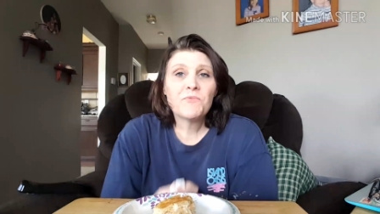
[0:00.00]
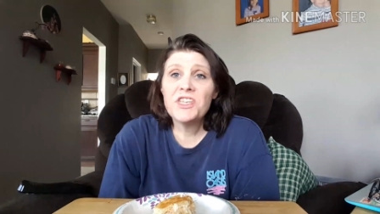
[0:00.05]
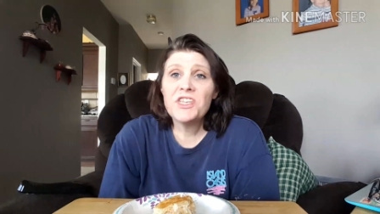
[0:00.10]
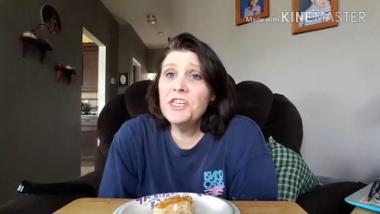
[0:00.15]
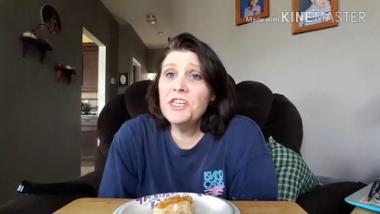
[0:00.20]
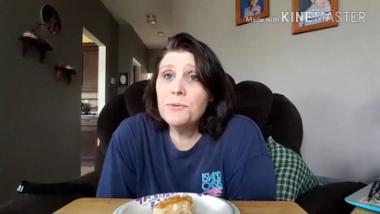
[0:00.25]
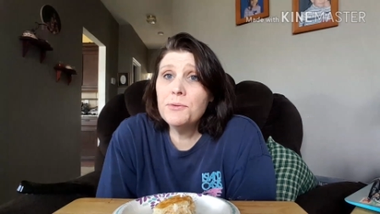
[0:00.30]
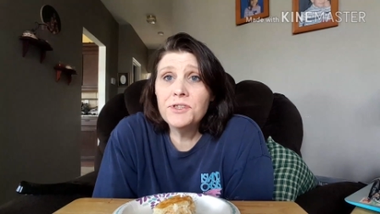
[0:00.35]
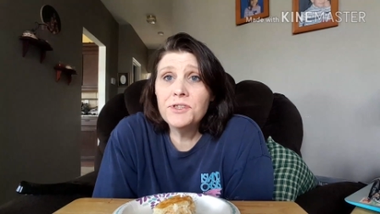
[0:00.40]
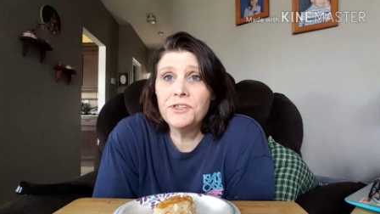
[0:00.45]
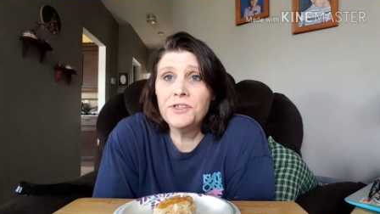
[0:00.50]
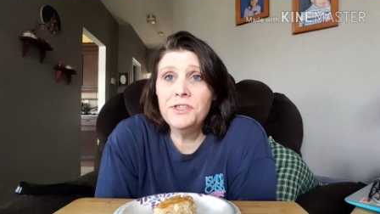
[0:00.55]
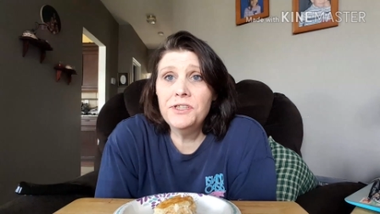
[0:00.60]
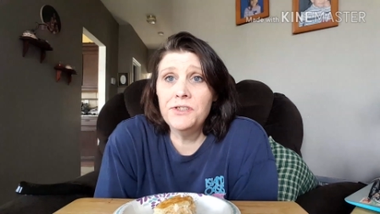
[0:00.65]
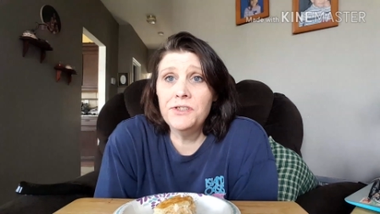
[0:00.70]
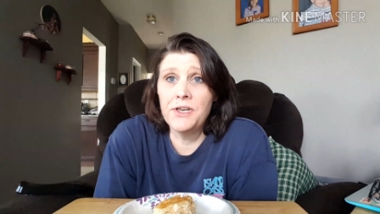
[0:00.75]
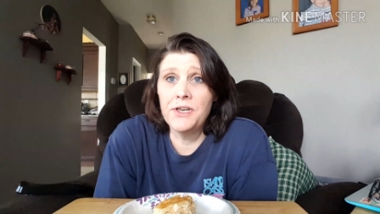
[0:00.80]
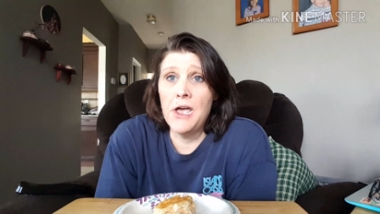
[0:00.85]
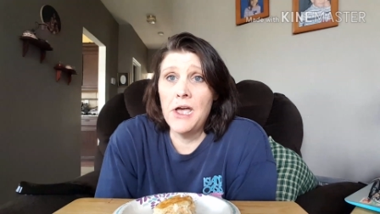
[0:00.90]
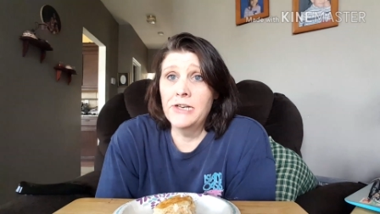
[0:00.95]
Keto is
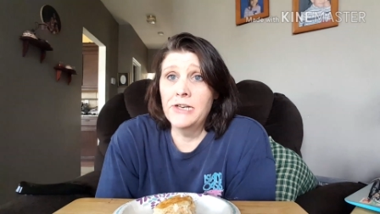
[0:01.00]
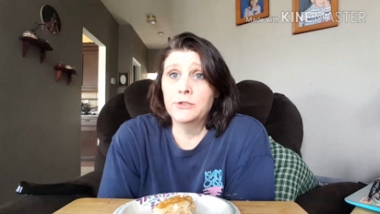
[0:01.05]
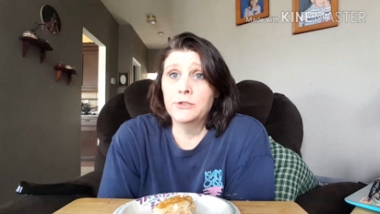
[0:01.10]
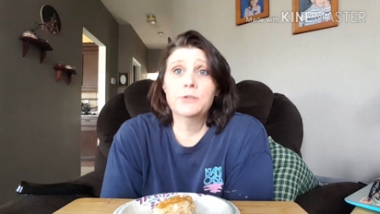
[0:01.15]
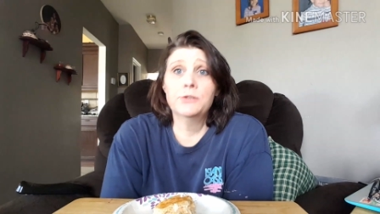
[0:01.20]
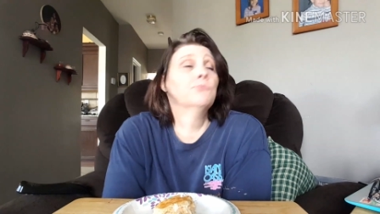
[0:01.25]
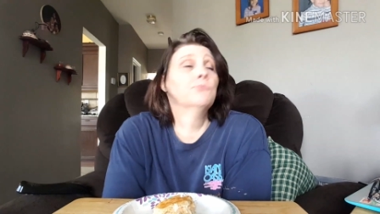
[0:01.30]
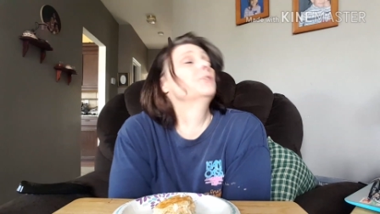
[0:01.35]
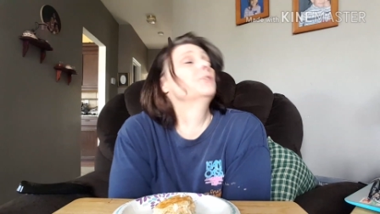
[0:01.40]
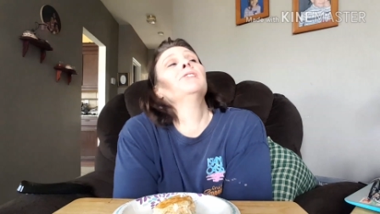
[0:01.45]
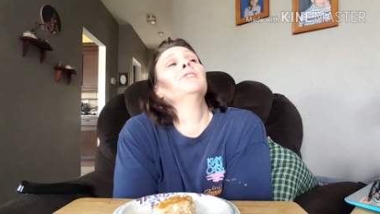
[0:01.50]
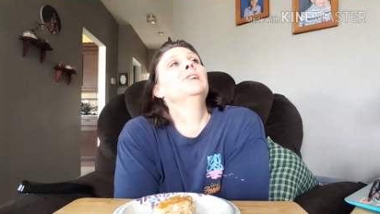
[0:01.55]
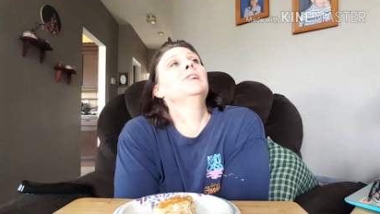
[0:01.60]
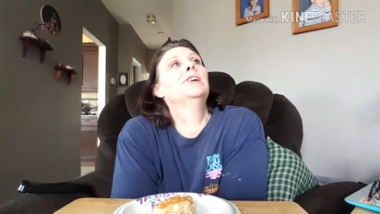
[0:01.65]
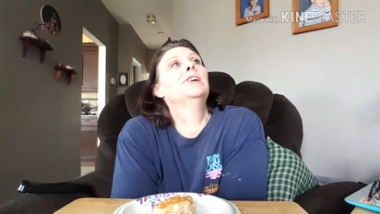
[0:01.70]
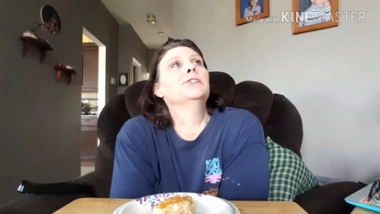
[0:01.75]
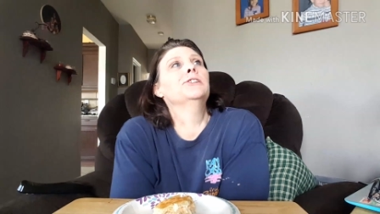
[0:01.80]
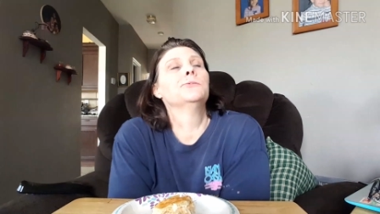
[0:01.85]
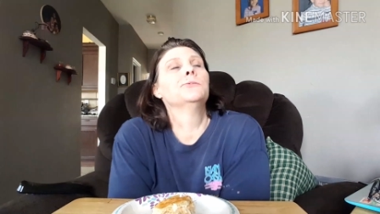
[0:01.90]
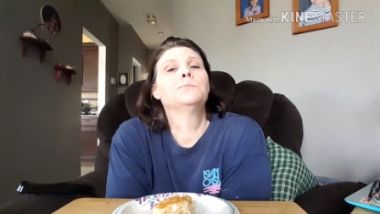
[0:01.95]
easy, guys. It really
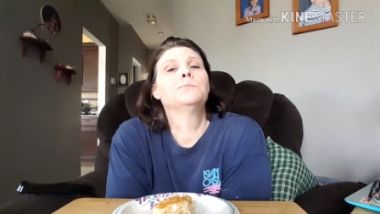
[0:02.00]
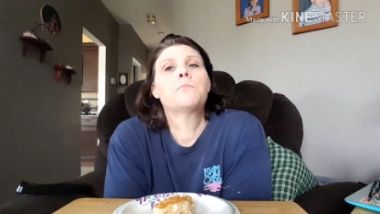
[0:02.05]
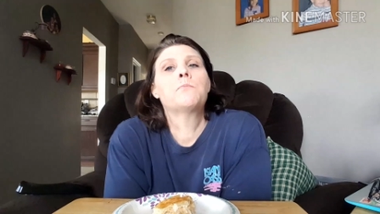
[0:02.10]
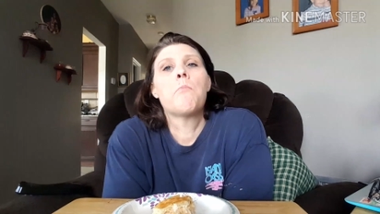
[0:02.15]
is.